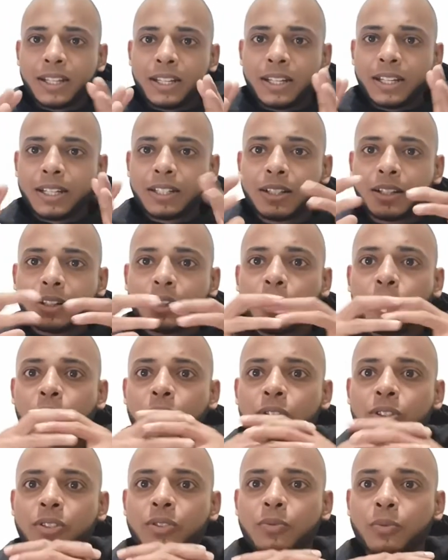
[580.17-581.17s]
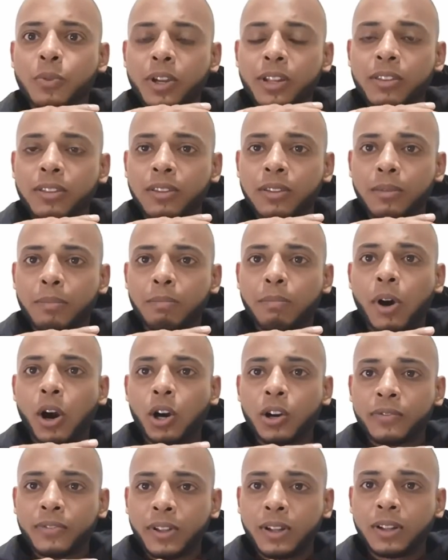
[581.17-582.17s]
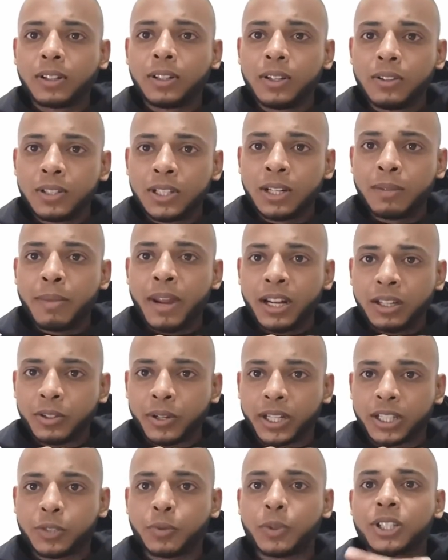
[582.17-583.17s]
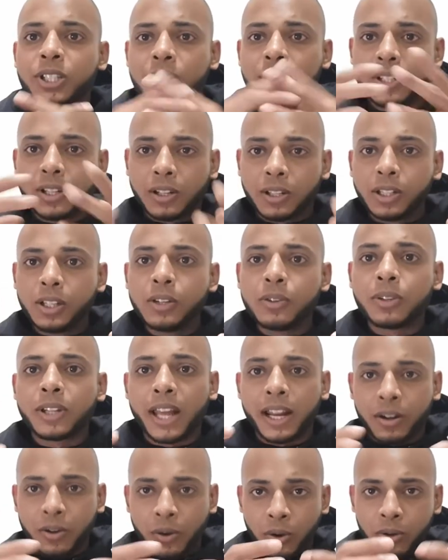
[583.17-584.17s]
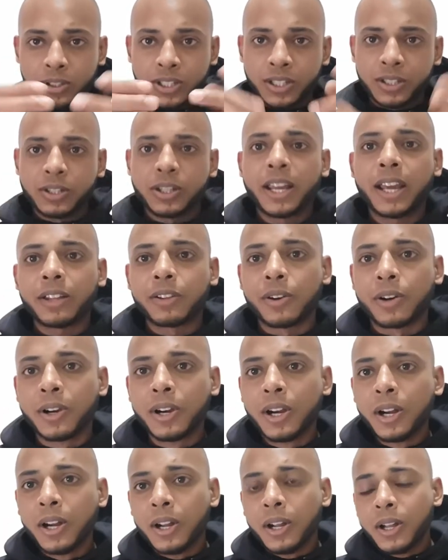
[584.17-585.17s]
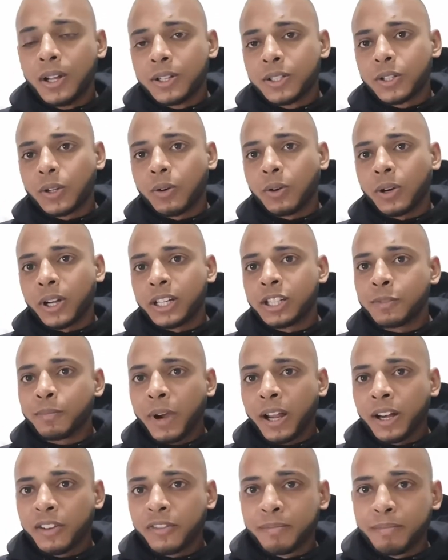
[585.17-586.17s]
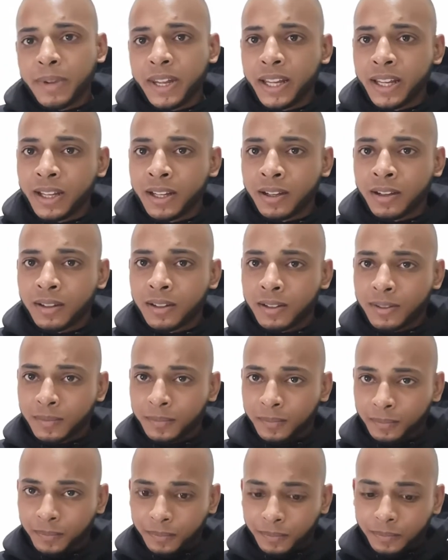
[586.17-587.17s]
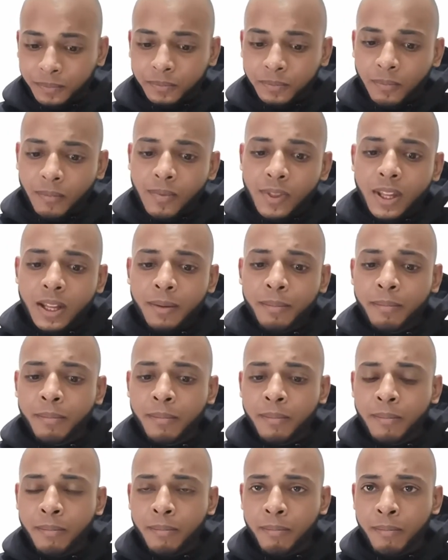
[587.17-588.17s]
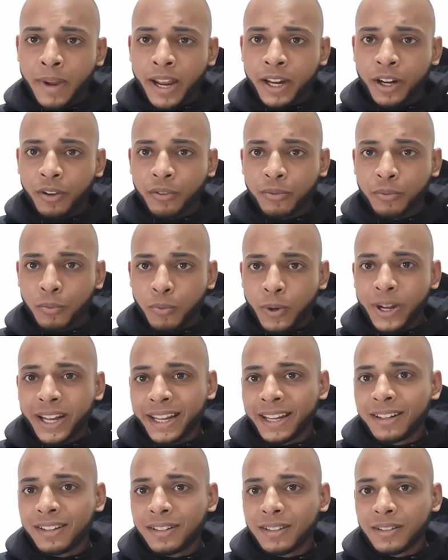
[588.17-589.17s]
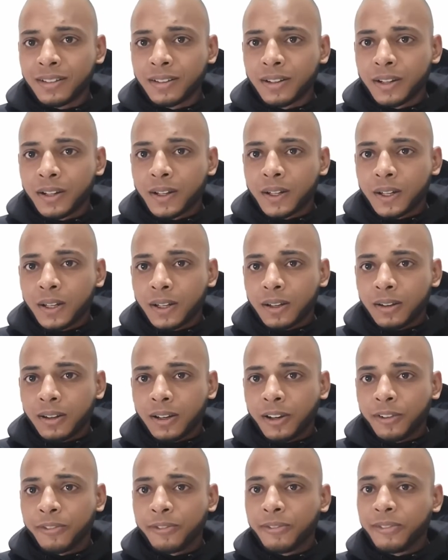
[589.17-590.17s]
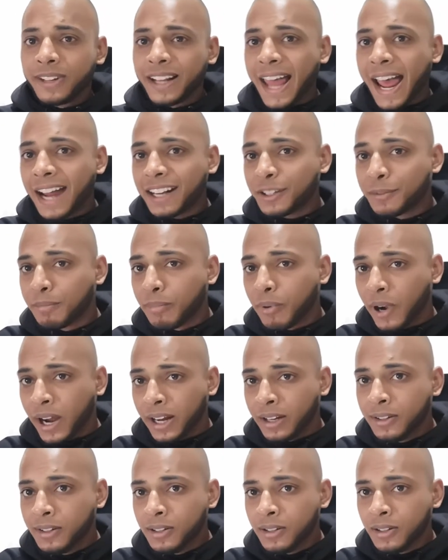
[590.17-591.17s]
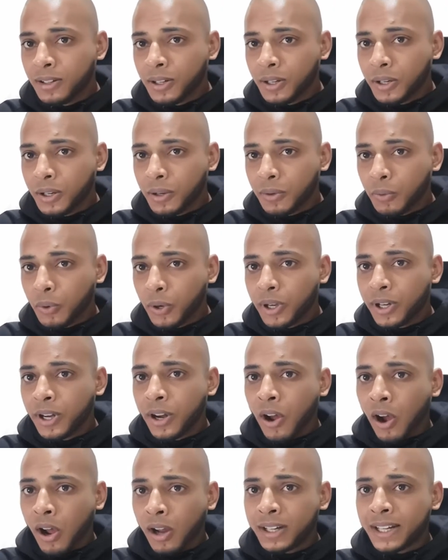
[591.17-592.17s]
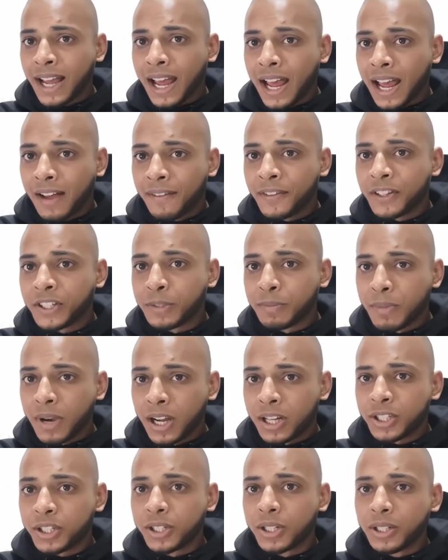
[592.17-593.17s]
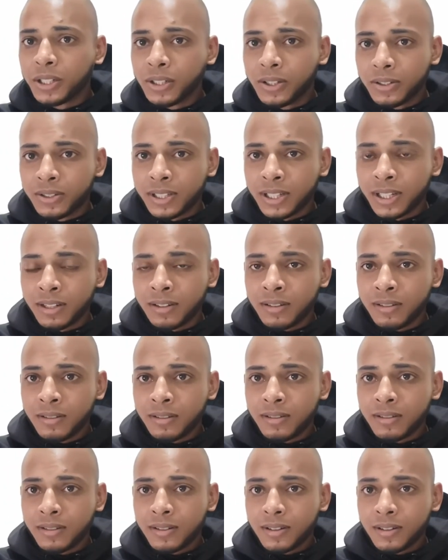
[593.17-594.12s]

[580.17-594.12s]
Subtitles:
is closed with part of the gluten matrix, which is the glue that holds it together. So in spite of being made of wheat, a flatbread would not have as much gluten